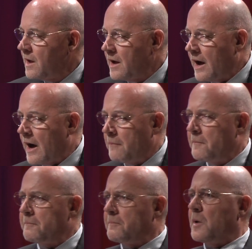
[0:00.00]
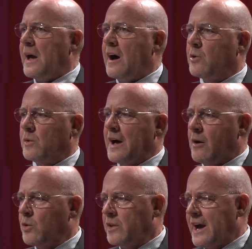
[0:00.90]

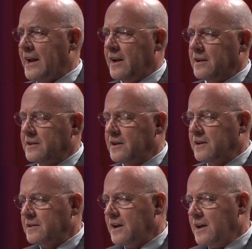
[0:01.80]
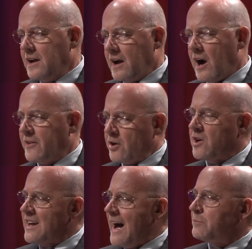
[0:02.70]
How will that? Are they going
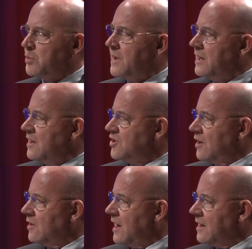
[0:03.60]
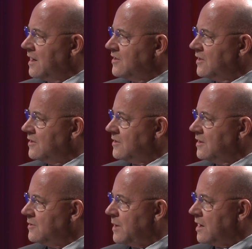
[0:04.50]
to complement each other? I guess
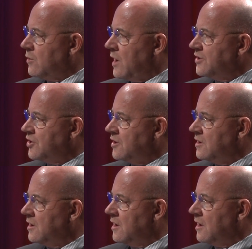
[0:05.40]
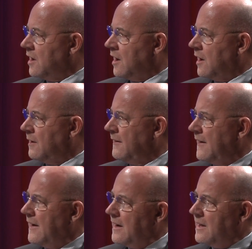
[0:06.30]
is my question.
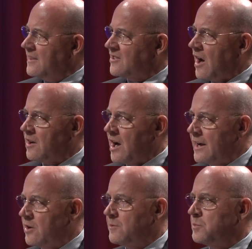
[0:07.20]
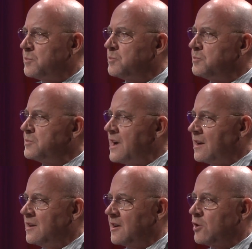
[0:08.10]
Is online going to
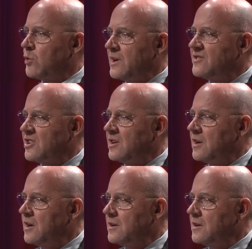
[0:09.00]
take an increasing